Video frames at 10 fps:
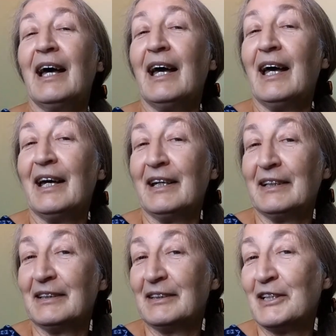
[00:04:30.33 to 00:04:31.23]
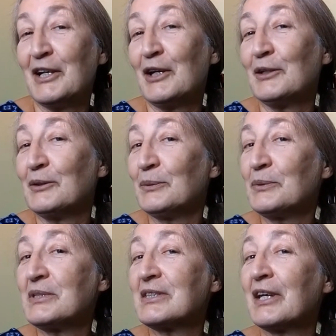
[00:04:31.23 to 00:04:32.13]
and
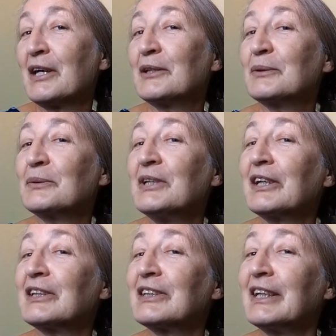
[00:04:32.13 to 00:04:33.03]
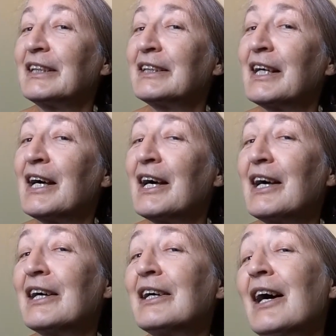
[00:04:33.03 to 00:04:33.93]
used to decorate a
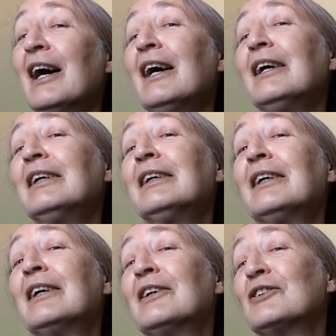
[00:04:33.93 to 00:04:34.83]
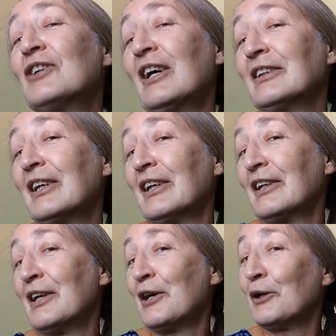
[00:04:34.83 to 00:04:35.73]
higher ranking
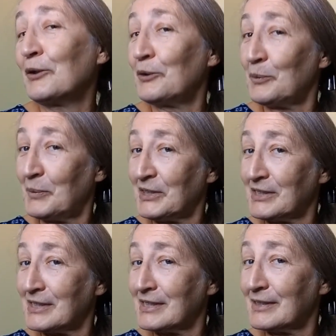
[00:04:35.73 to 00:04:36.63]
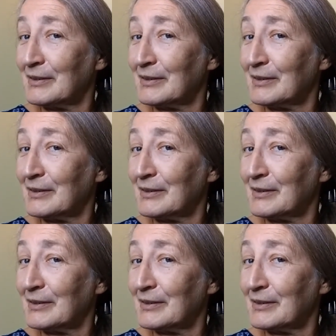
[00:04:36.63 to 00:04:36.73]
humans.